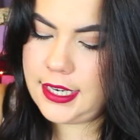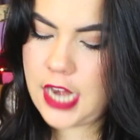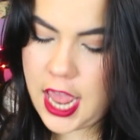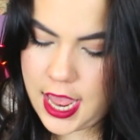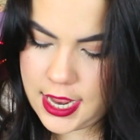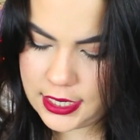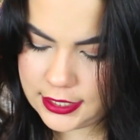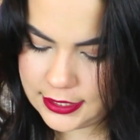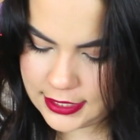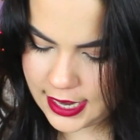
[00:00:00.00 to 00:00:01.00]

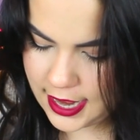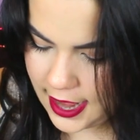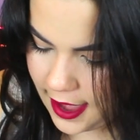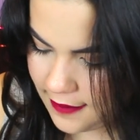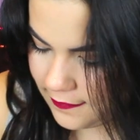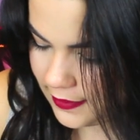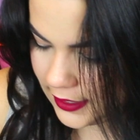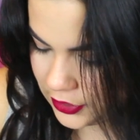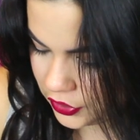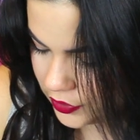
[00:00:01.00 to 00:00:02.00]
Next, I have
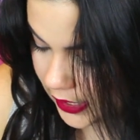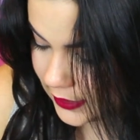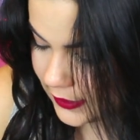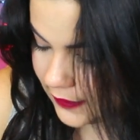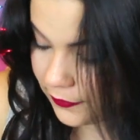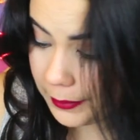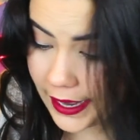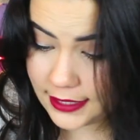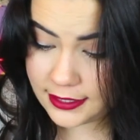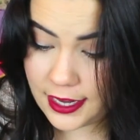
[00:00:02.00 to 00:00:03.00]
this dress from
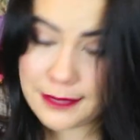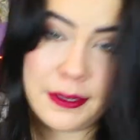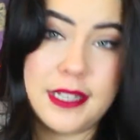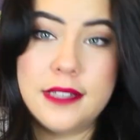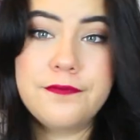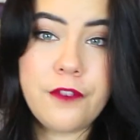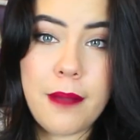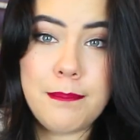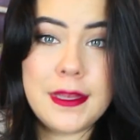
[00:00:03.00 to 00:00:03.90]
ASOS, but it's from